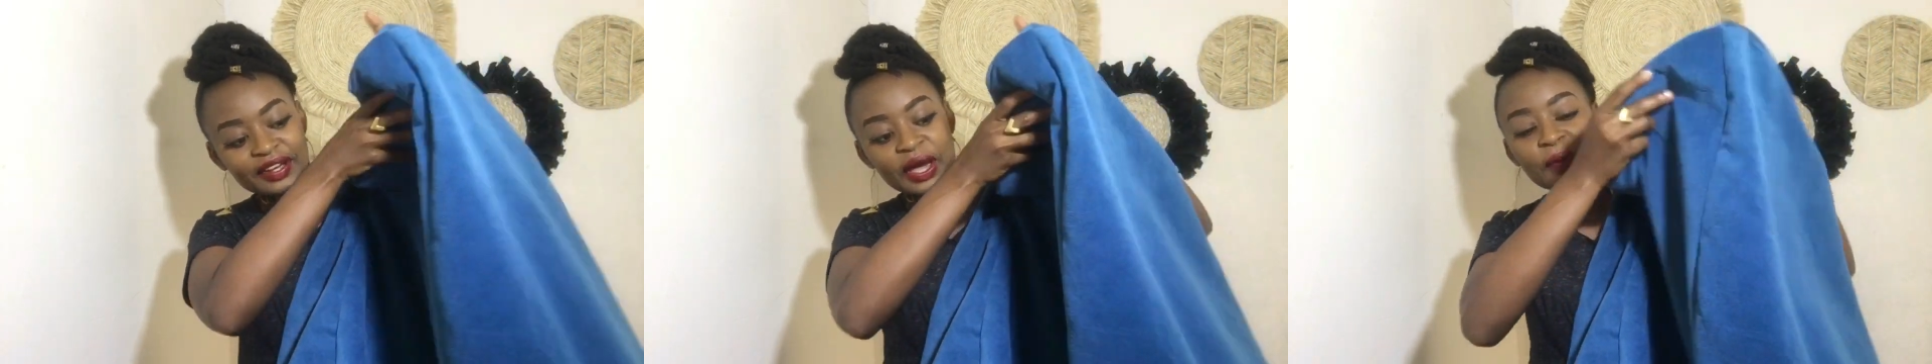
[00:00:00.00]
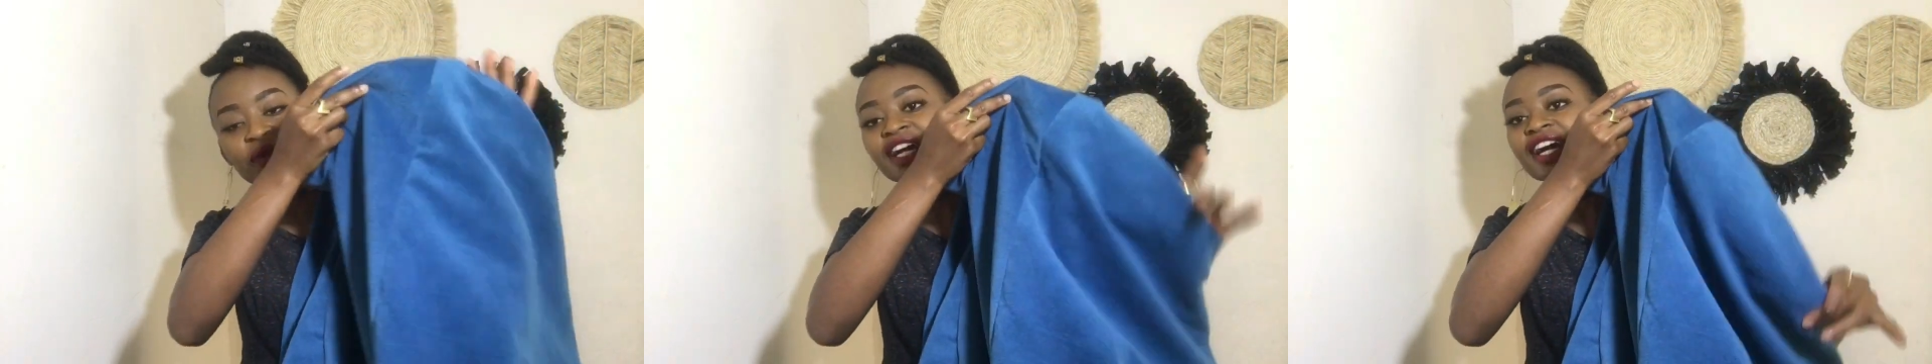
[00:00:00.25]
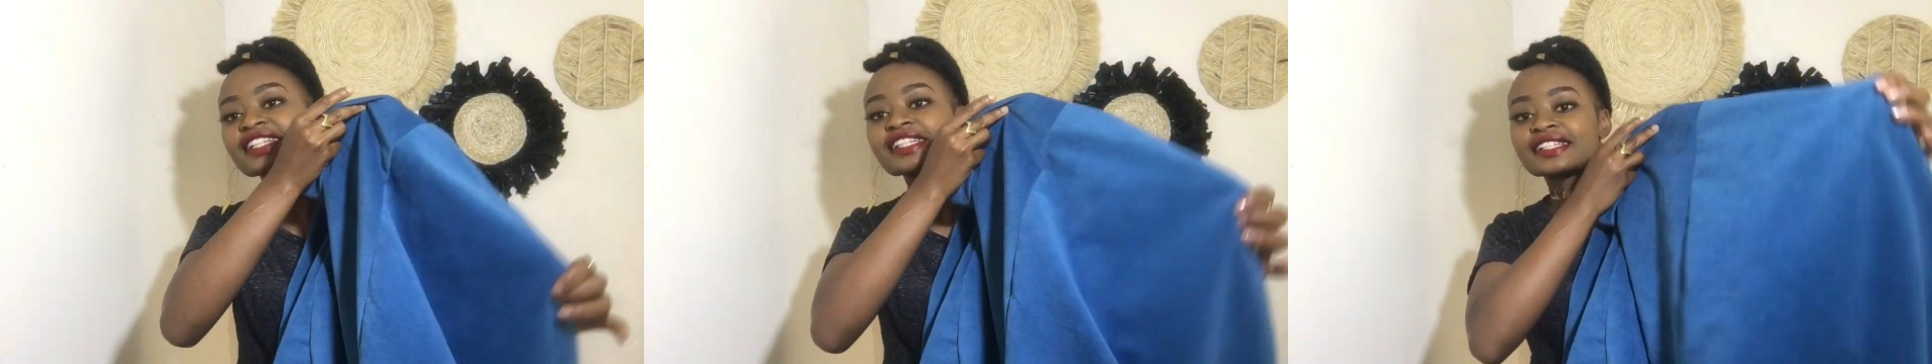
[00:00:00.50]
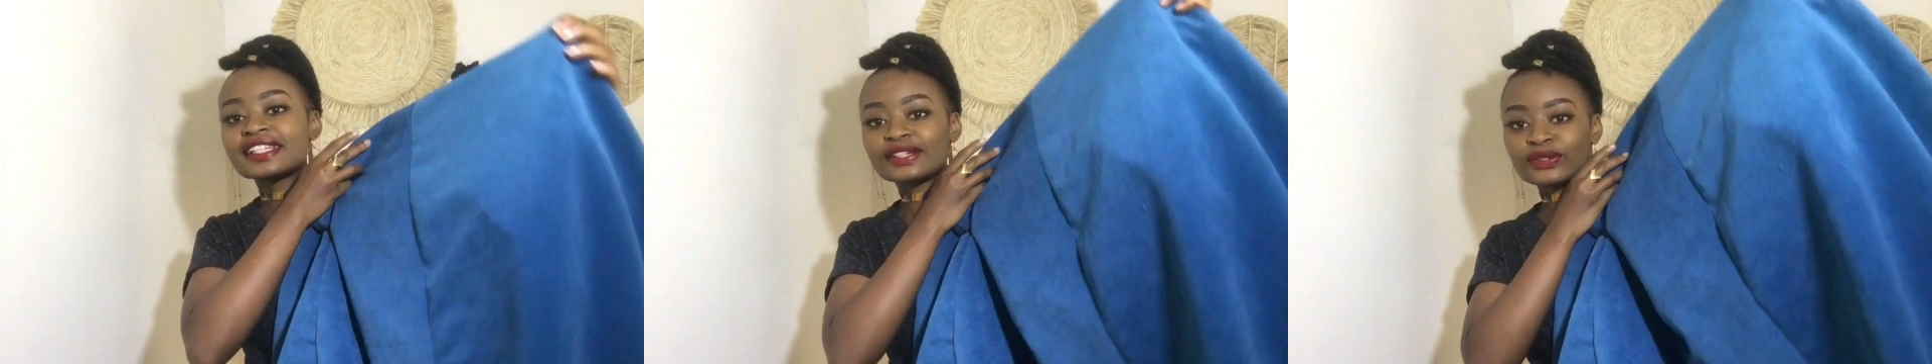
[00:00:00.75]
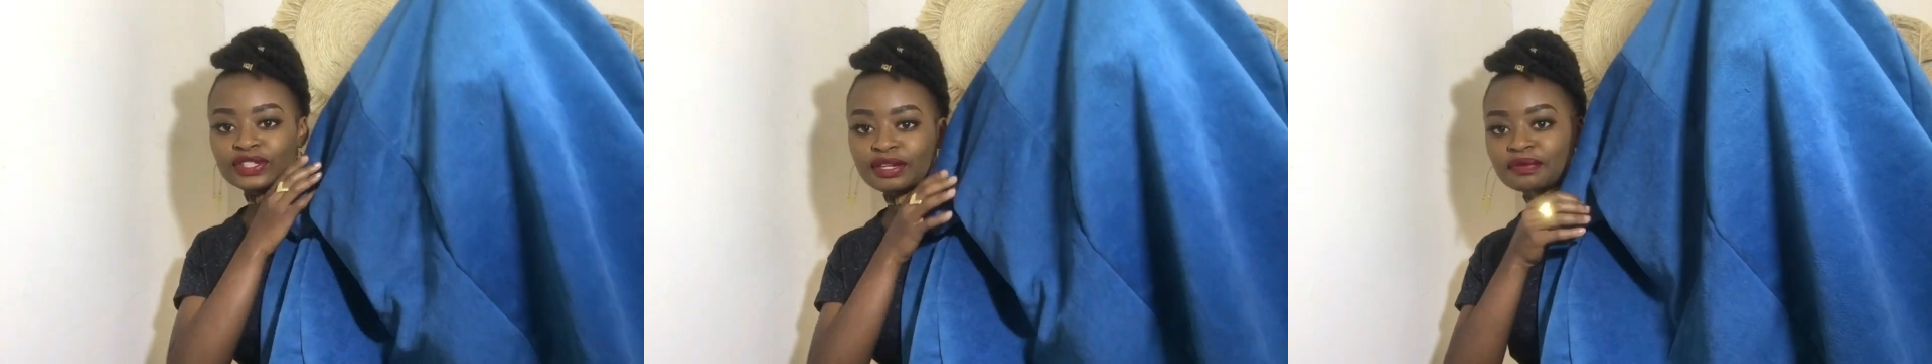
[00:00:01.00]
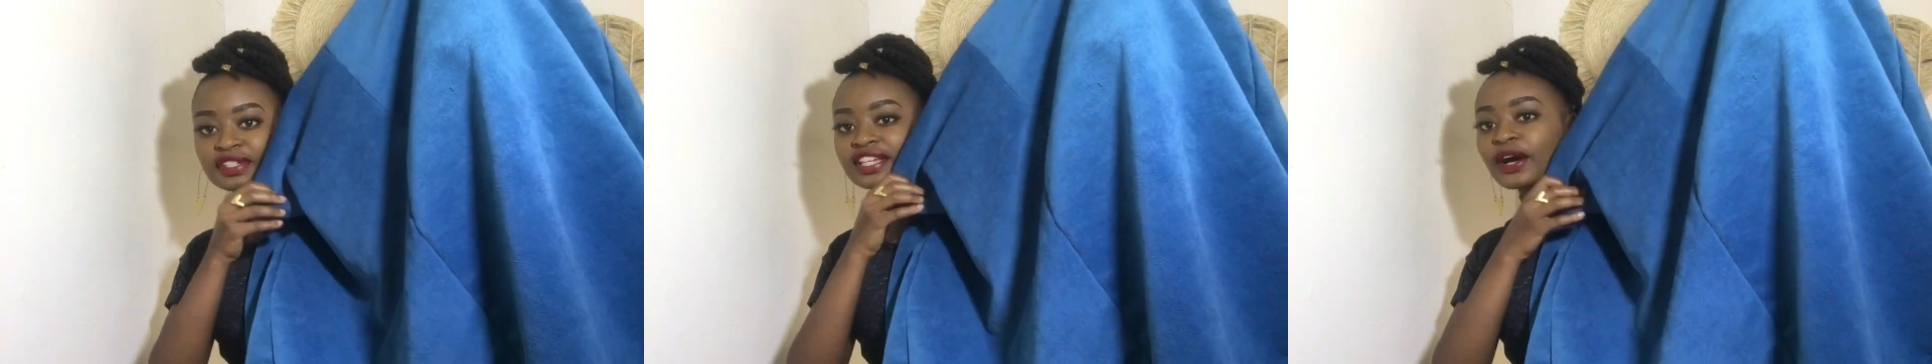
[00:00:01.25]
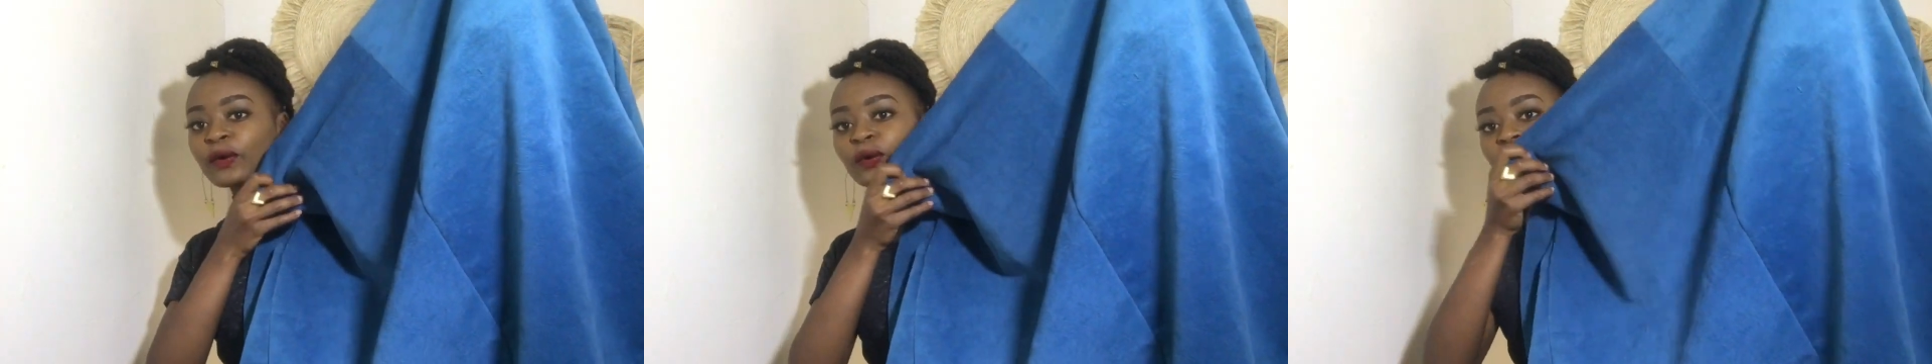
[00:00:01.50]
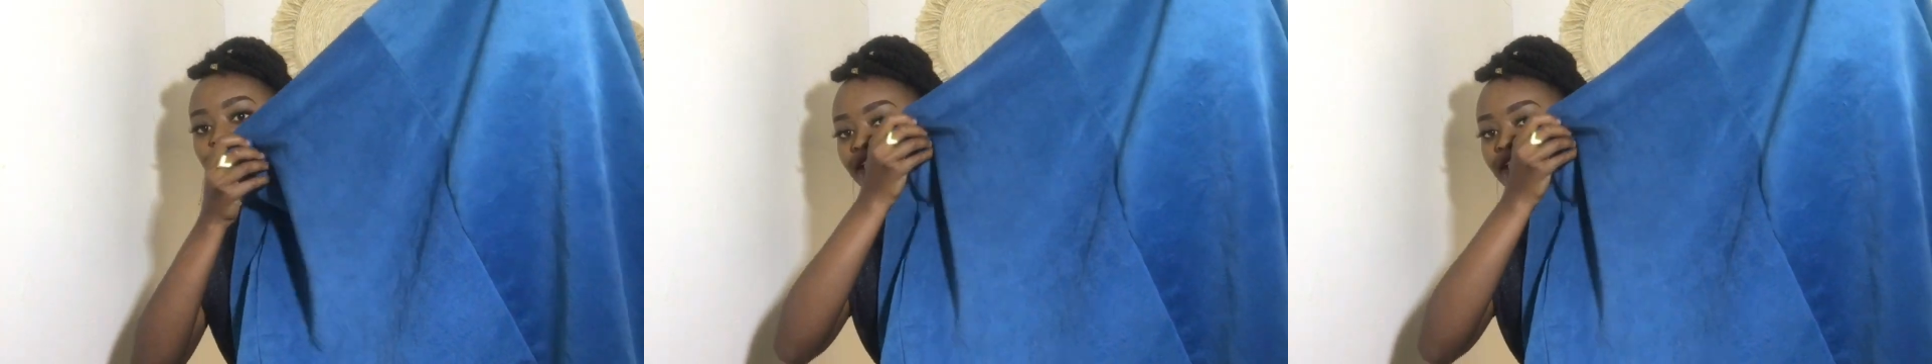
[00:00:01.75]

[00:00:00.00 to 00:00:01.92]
we cut it into semicircles